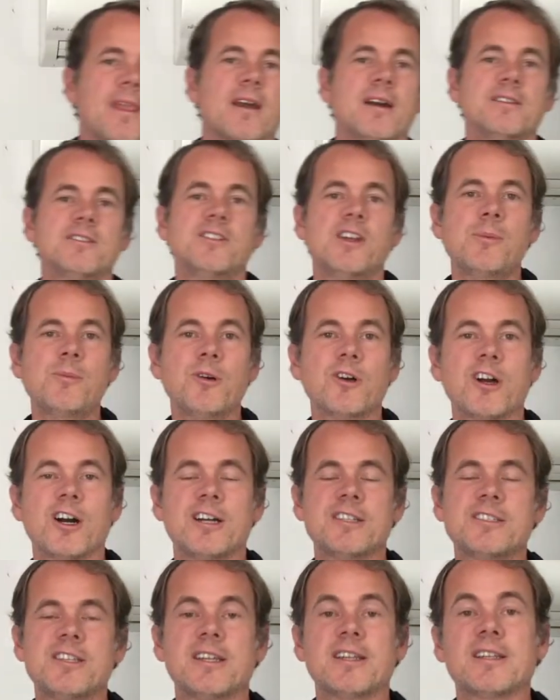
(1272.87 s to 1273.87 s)
A double
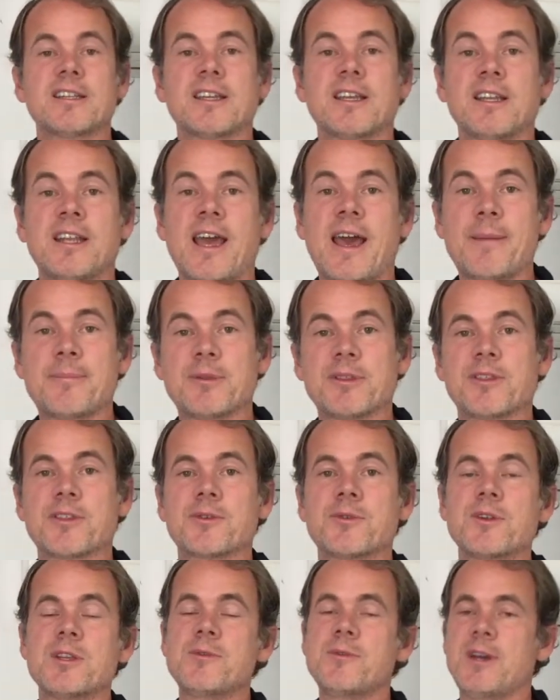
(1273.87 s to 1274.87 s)
contact can happen
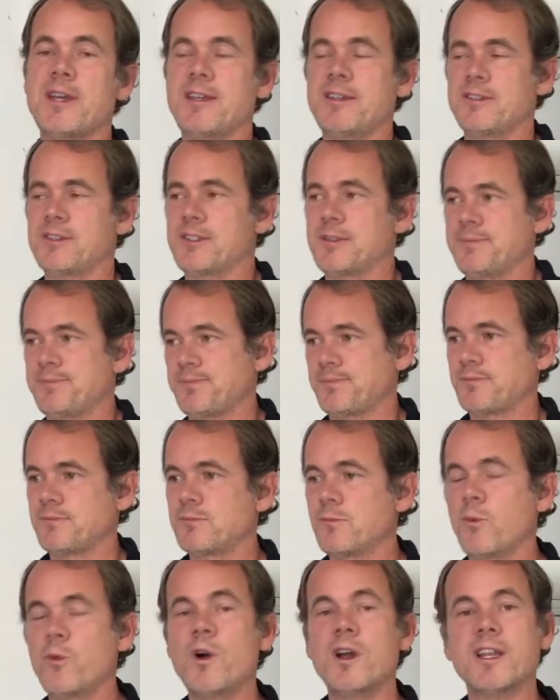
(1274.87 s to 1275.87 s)
three ways.
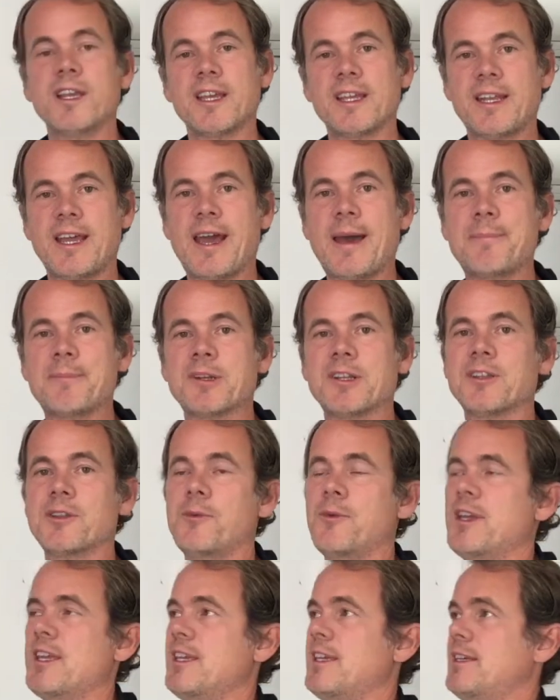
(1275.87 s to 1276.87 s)
One, it can happen on the
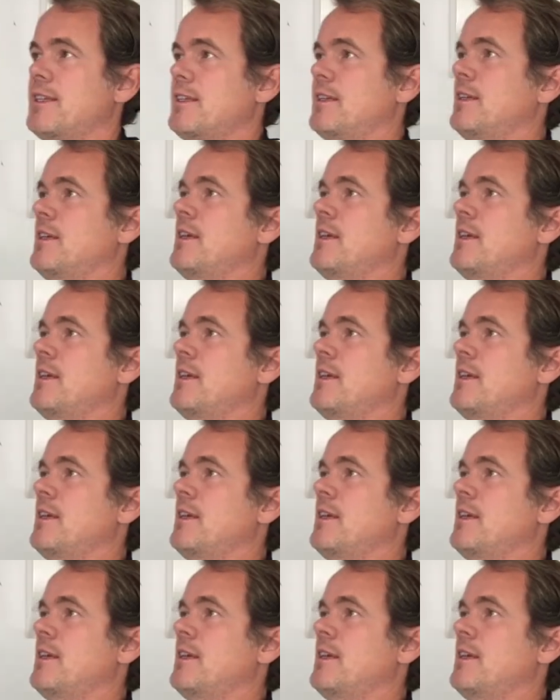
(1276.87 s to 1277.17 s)
way in.